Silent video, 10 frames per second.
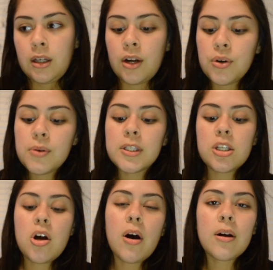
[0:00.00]
I don't know what to
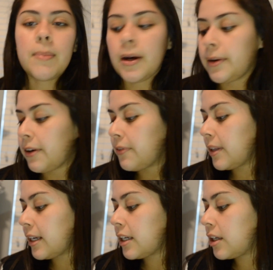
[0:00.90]
talk about. I feel
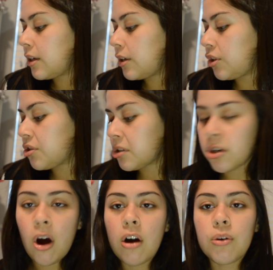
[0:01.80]
like you should
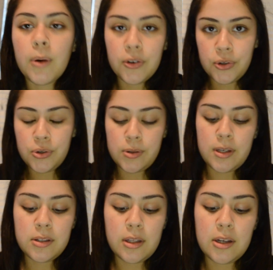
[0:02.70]
talk while you do
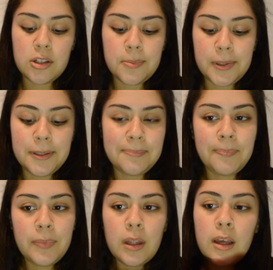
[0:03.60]
these things, but
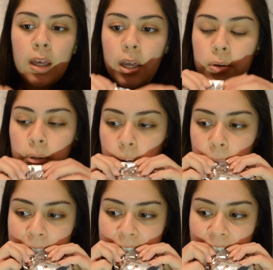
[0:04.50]
I don't know.